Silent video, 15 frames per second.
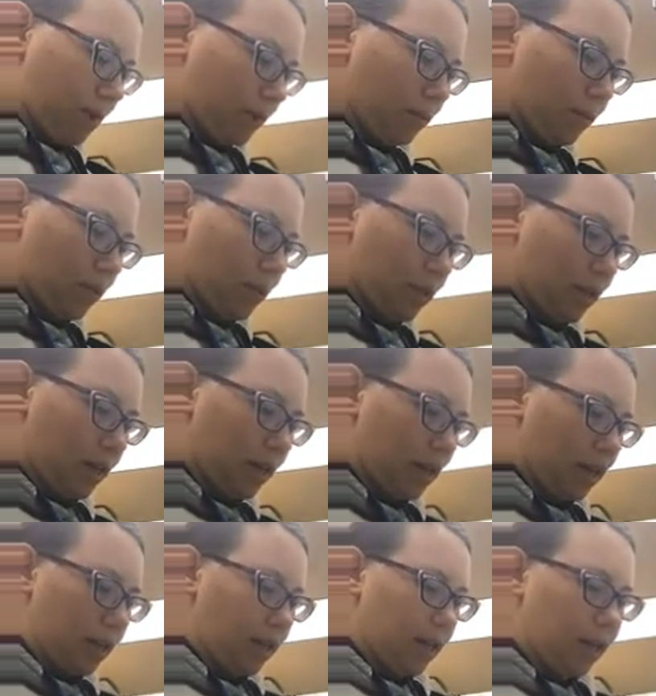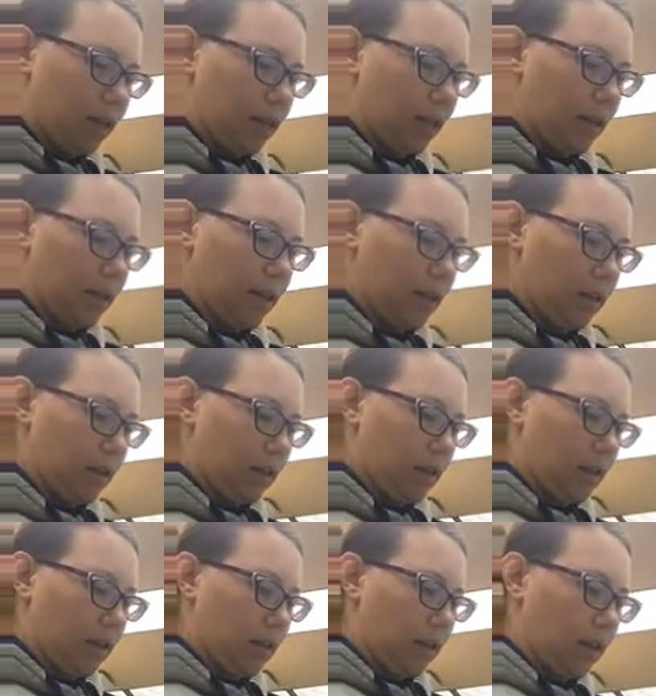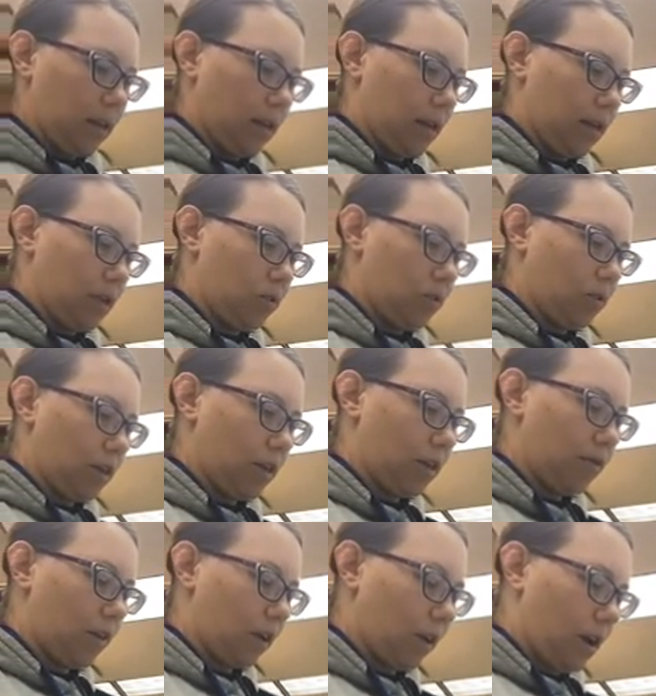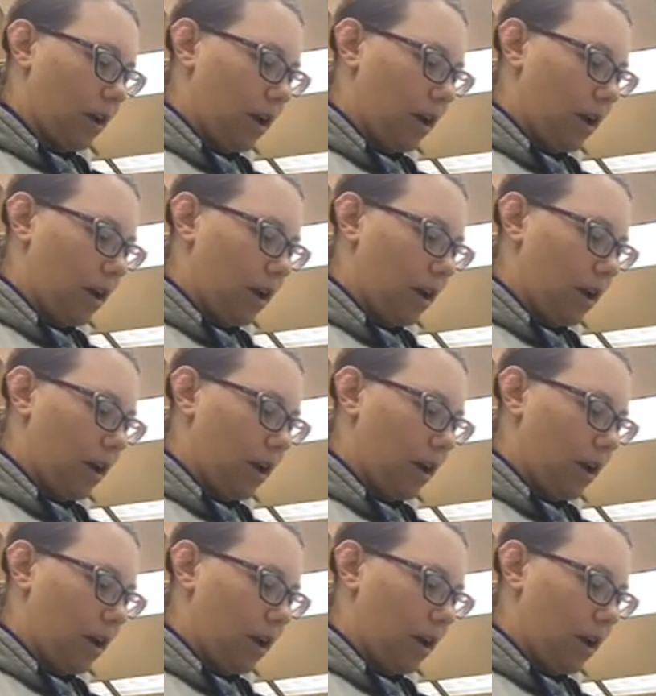mess with the lid, get a transfer.